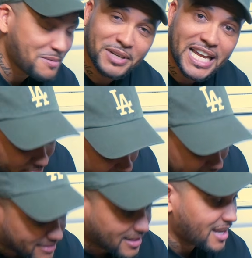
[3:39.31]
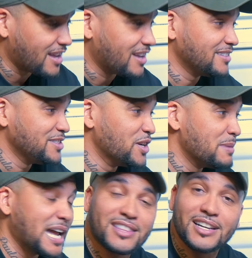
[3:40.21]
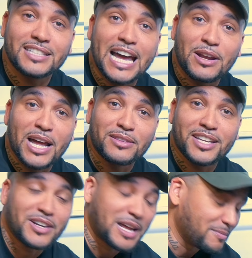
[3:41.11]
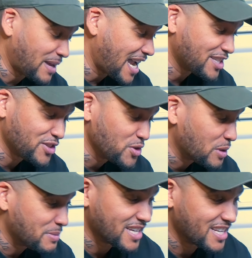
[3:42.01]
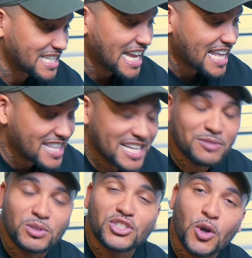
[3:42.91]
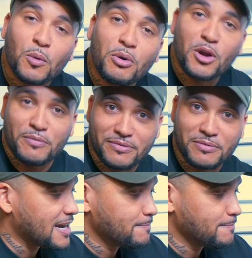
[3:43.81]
But I thugged it out there and I had to do it because this was so perfect for me.